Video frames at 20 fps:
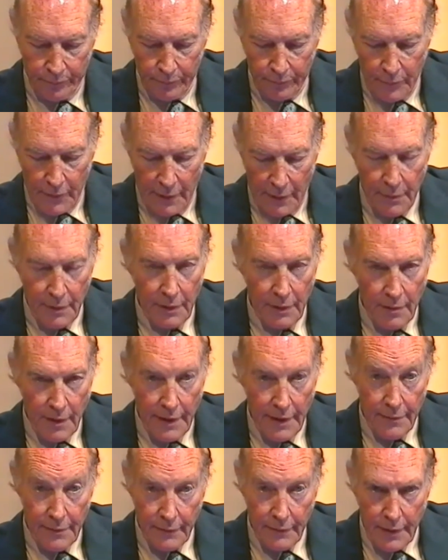They were the
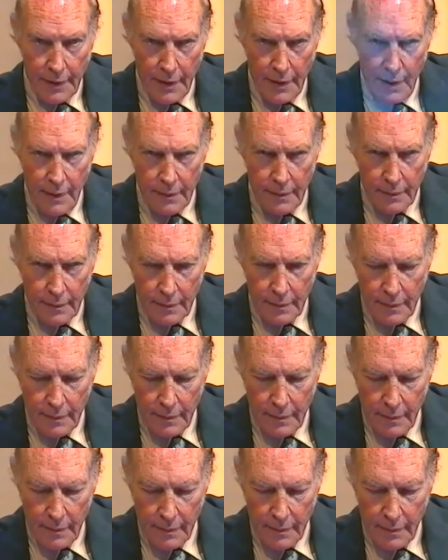graves of Canadians.
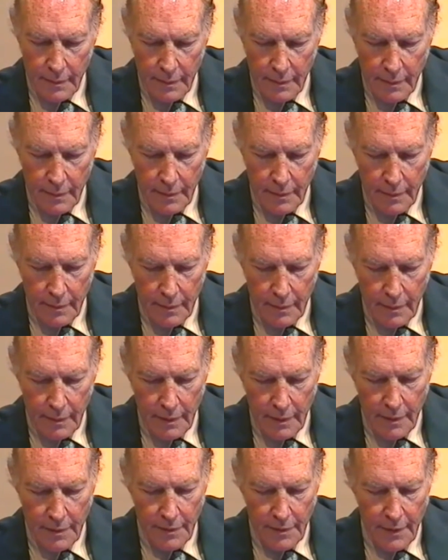
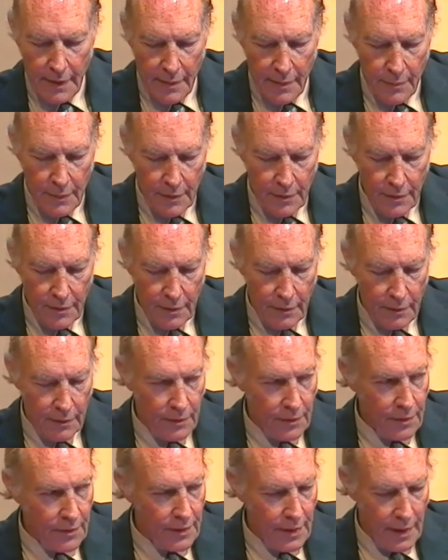These nameless
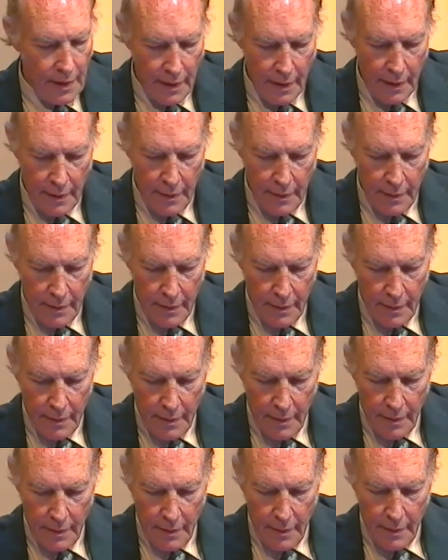soldiers died.
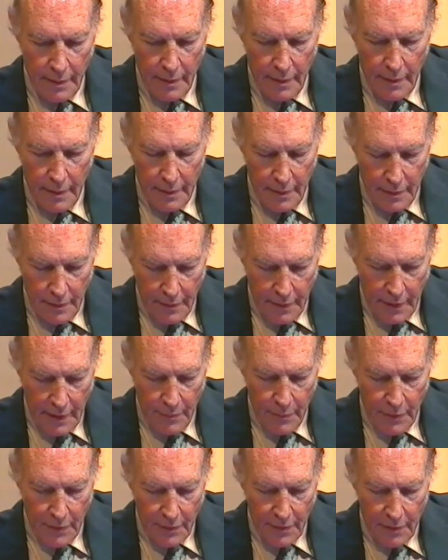These
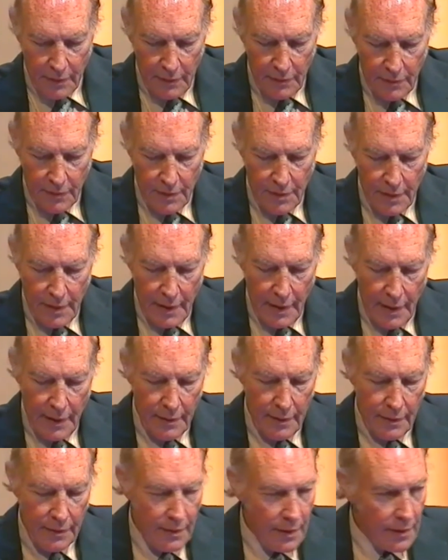nameless soldiers
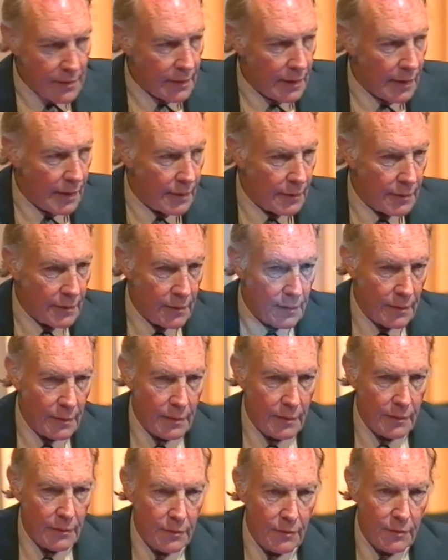died that these islands
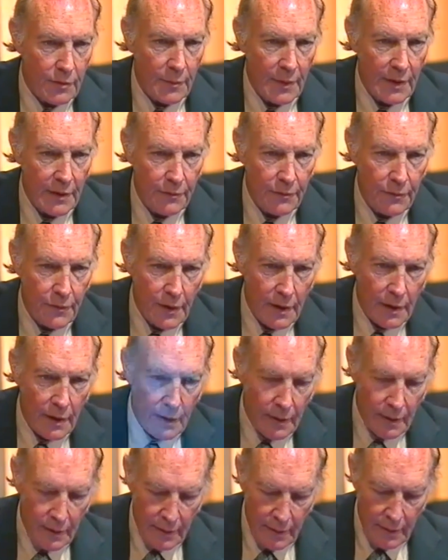should remain
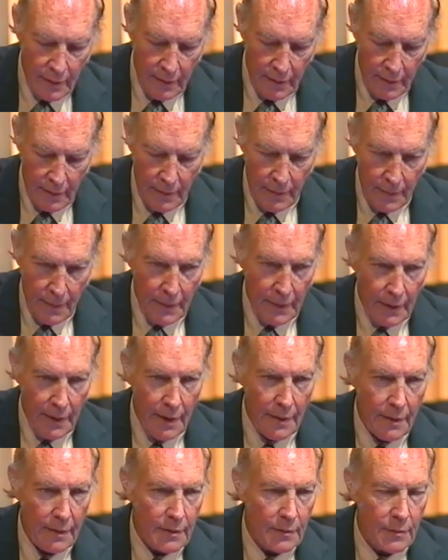free.
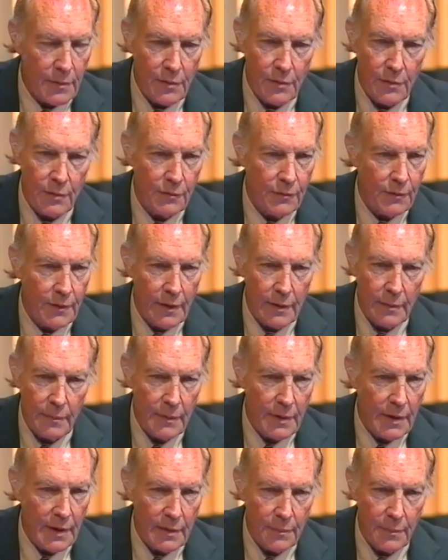Canada was too far
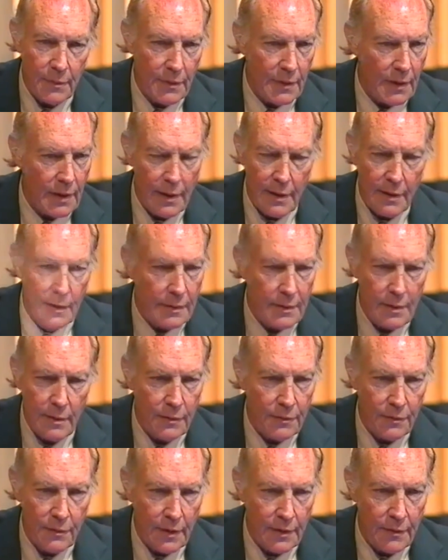away. It was no
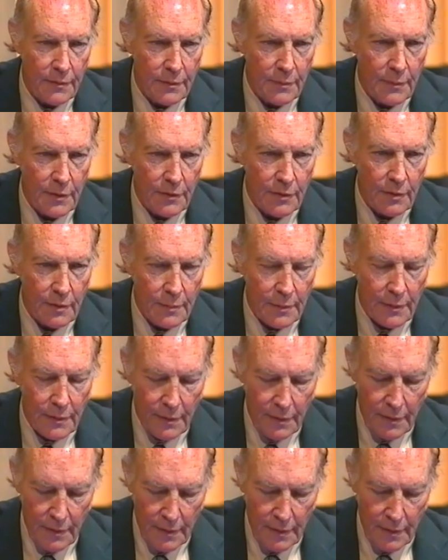threat from the Germans.